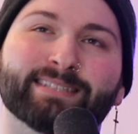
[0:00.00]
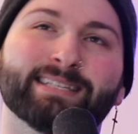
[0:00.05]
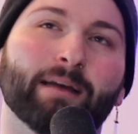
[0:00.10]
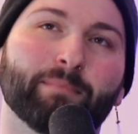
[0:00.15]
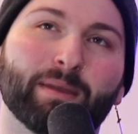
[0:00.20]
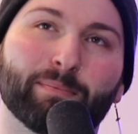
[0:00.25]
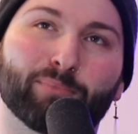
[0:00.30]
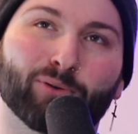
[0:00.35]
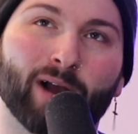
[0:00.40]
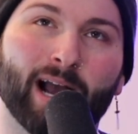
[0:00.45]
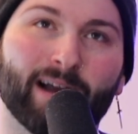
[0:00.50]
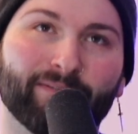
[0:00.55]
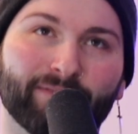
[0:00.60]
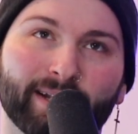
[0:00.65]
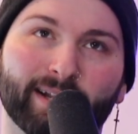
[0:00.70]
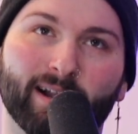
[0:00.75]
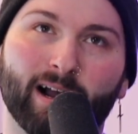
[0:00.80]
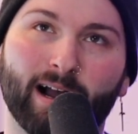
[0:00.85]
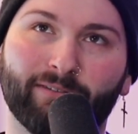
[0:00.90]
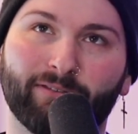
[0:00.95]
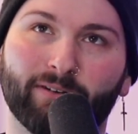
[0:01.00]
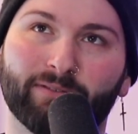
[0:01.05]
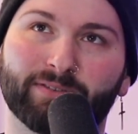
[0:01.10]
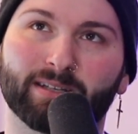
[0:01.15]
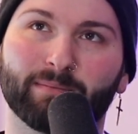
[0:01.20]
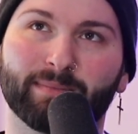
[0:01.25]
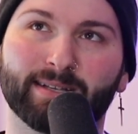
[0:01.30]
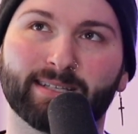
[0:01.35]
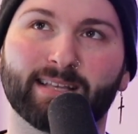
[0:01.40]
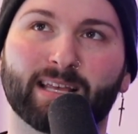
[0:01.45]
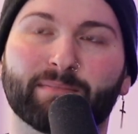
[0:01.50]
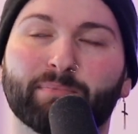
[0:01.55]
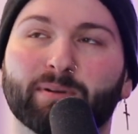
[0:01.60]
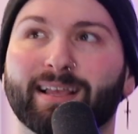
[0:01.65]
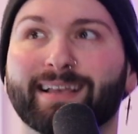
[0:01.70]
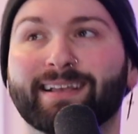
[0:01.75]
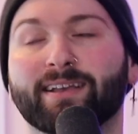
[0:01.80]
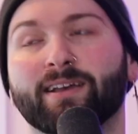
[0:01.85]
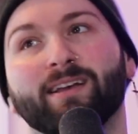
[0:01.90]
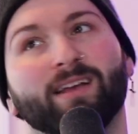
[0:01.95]
not me profiting off of somebody's death, but
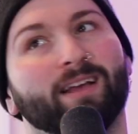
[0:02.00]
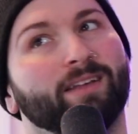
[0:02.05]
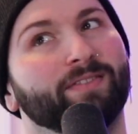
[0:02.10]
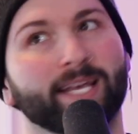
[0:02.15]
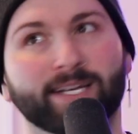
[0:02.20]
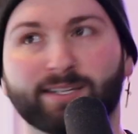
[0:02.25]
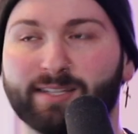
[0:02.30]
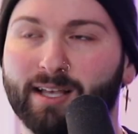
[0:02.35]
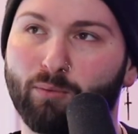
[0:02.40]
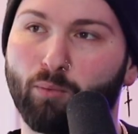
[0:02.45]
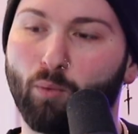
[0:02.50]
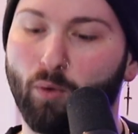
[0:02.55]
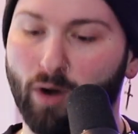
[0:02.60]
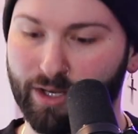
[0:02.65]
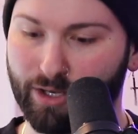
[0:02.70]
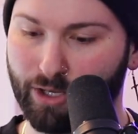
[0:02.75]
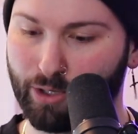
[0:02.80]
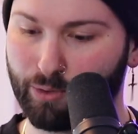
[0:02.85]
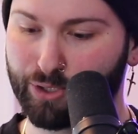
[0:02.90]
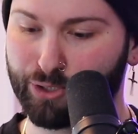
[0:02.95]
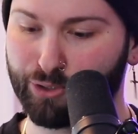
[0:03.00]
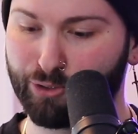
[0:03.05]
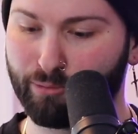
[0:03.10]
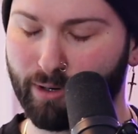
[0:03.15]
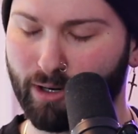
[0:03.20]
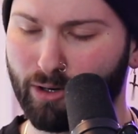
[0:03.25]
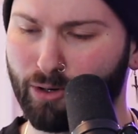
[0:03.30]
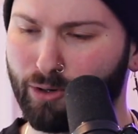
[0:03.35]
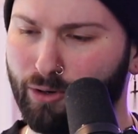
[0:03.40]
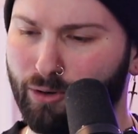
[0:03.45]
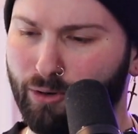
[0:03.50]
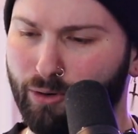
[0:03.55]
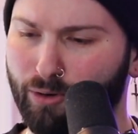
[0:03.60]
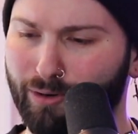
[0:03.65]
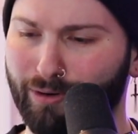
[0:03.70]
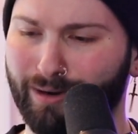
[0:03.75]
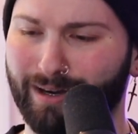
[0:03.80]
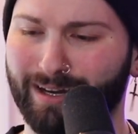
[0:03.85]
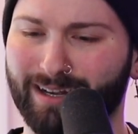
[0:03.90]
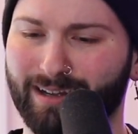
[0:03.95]
like there's that one YouTuber
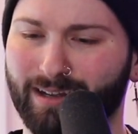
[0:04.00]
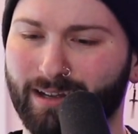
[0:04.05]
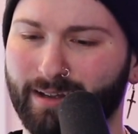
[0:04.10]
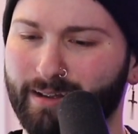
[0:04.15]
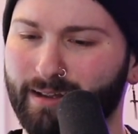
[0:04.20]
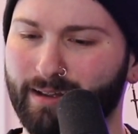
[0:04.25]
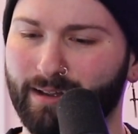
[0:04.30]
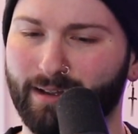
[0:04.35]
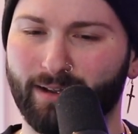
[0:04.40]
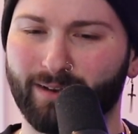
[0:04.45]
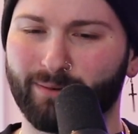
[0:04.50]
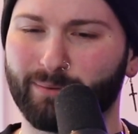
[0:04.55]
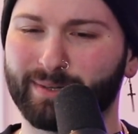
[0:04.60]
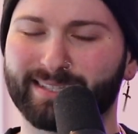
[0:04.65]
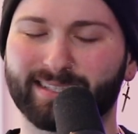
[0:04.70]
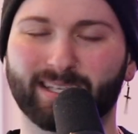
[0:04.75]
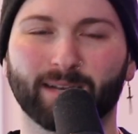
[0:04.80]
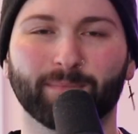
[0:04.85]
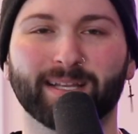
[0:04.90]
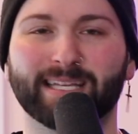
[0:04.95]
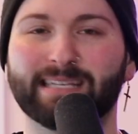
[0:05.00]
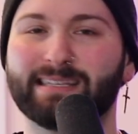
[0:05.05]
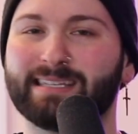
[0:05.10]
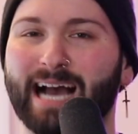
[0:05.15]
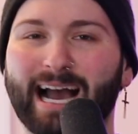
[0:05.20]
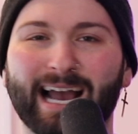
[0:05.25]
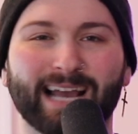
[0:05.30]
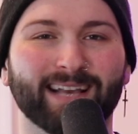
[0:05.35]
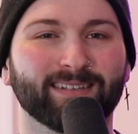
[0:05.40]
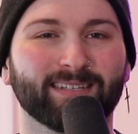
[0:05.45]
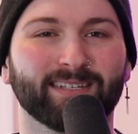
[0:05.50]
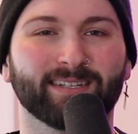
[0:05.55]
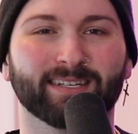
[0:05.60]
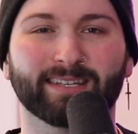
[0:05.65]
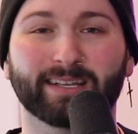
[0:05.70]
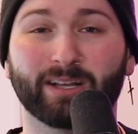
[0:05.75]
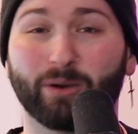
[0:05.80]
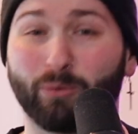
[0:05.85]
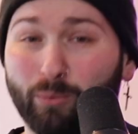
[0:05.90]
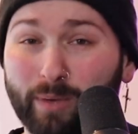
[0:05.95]
who, when somebody dies, he does
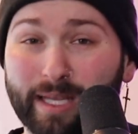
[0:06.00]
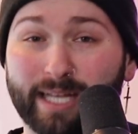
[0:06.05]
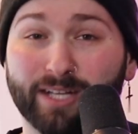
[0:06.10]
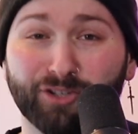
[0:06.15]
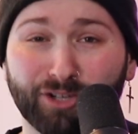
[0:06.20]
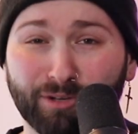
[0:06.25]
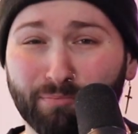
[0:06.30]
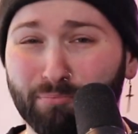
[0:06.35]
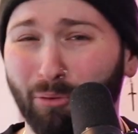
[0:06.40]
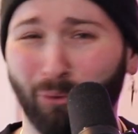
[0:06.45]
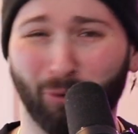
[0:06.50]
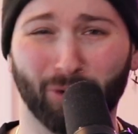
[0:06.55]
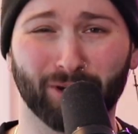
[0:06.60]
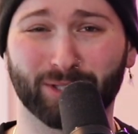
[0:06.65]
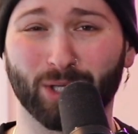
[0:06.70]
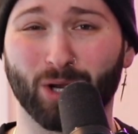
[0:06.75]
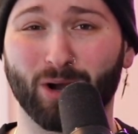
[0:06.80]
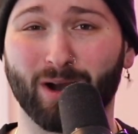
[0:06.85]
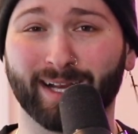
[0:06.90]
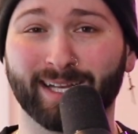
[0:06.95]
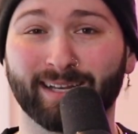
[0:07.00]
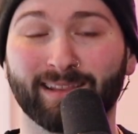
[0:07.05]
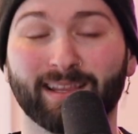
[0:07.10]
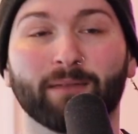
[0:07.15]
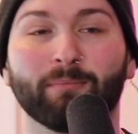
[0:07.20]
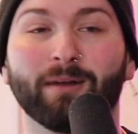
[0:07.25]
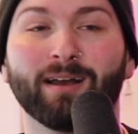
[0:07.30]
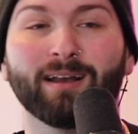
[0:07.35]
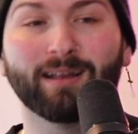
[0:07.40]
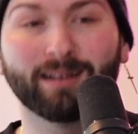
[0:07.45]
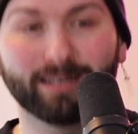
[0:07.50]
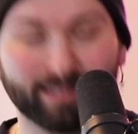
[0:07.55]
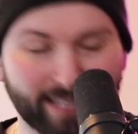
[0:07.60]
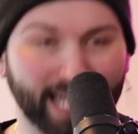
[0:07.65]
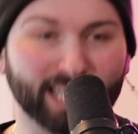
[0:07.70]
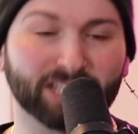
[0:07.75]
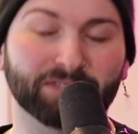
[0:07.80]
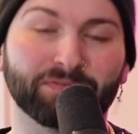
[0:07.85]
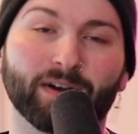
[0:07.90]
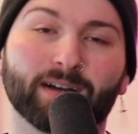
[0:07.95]
like a Ouija board talking to them.
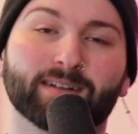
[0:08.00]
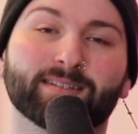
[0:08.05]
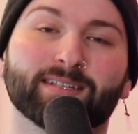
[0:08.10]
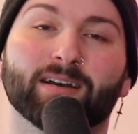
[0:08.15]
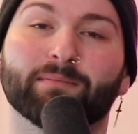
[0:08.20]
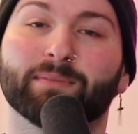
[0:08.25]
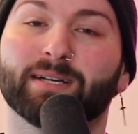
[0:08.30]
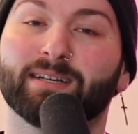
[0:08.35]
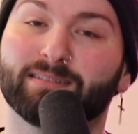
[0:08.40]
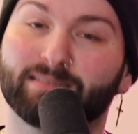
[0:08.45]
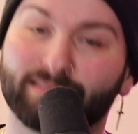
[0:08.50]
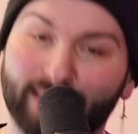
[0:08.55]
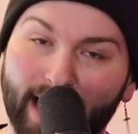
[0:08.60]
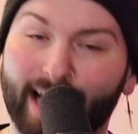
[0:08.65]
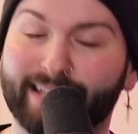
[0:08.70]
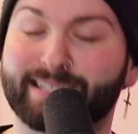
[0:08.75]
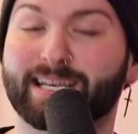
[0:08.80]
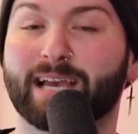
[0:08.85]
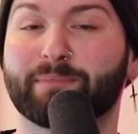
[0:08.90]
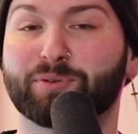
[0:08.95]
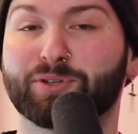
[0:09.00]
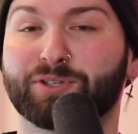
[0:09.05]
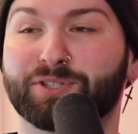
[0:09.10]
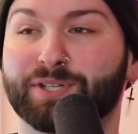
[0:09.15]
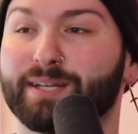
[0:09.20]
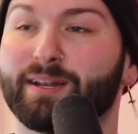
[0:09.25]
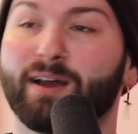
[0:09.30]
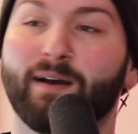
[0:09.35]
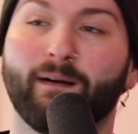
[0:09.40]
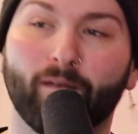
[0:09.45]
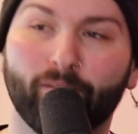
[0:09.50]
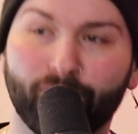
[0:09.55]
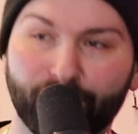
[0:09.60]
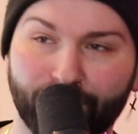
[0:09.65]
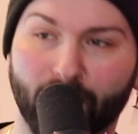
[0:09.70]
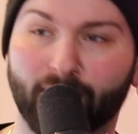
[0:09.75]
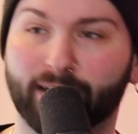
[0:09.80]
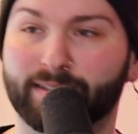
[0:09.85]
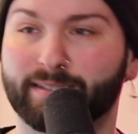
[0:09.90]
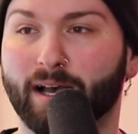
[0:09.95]
That's fucked up. That type of shit,
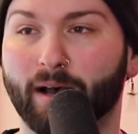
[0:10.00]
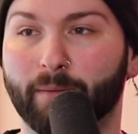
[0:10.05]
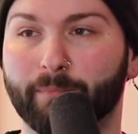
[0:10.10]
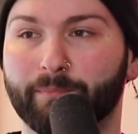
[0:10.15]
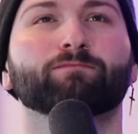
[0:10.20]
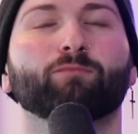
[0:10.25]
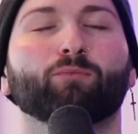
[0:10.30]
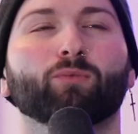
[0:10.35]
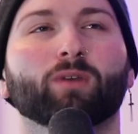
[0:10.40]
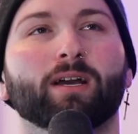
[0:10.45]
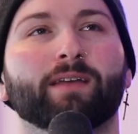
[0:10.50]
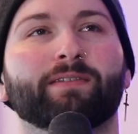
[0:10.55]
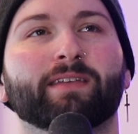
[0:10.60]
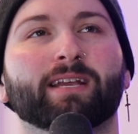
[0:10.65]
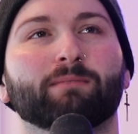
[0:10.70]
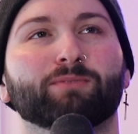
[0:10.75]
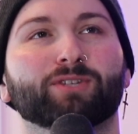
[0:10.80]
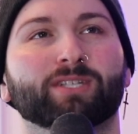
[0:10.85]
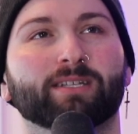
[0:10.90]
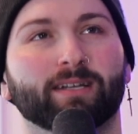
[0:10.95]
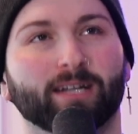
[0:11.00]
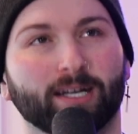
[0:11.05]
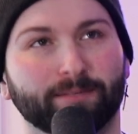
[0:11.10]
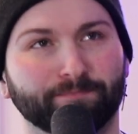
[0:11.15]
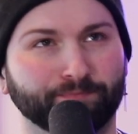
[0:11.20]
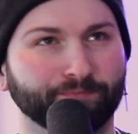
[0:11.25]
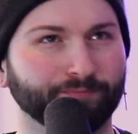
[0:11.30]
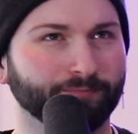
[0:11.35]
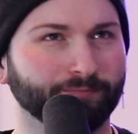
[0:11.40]
fucked up. I think I'm just gonna